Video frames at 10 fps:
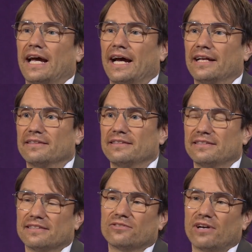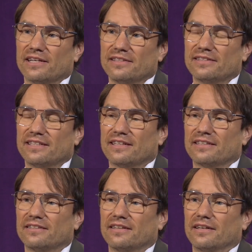And this is realistic
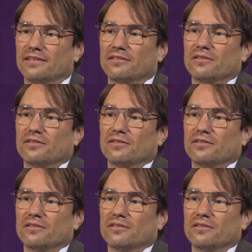that the